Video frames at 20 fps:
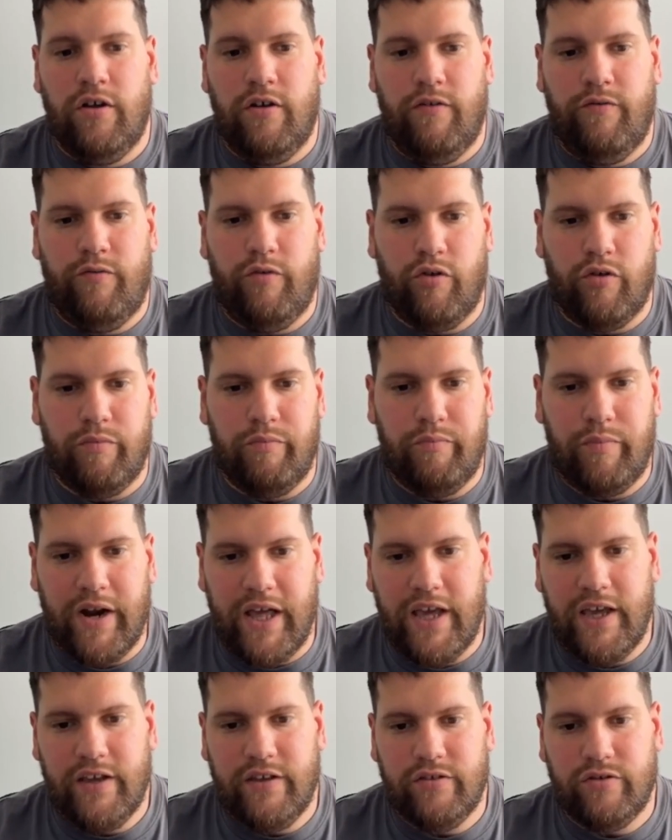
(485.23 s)
for
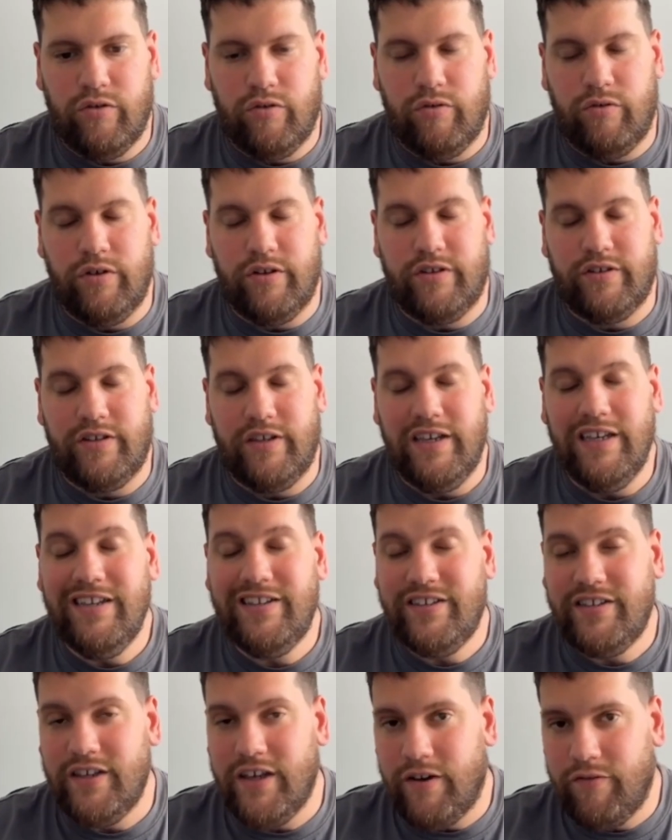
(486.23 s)
brakes, or it's
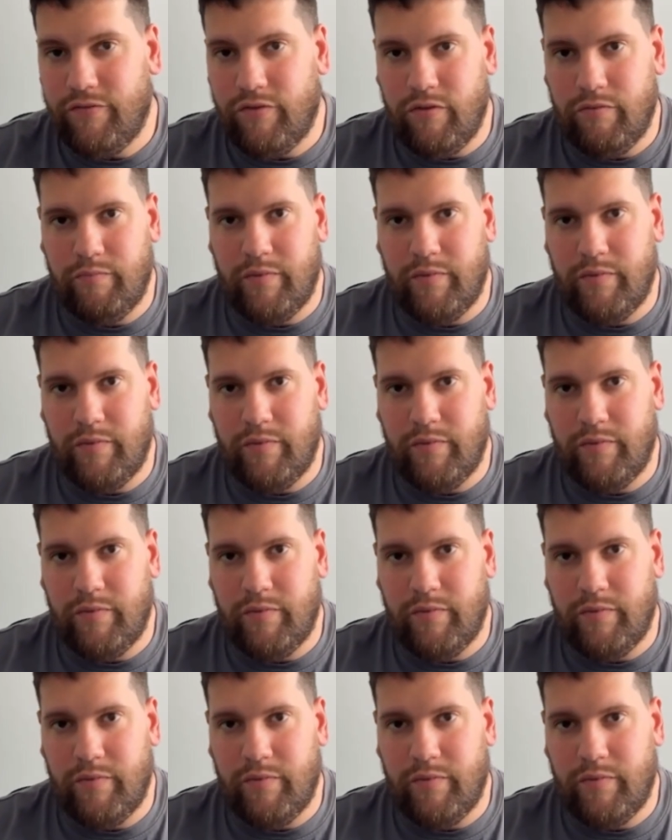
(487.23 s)
easier for